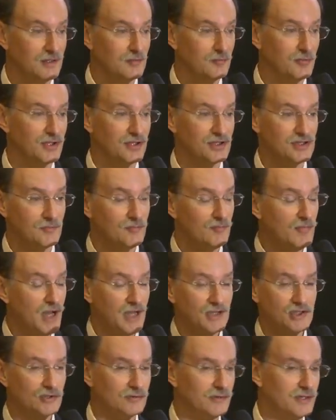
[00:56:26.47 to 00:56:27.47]
But it's
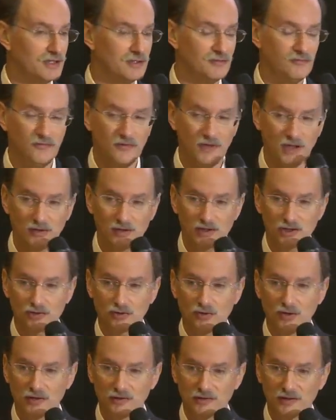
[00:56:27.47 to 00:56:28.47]
modulated very
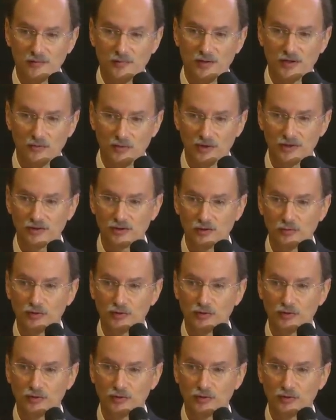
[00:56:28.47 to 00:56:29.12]
strongly by whether you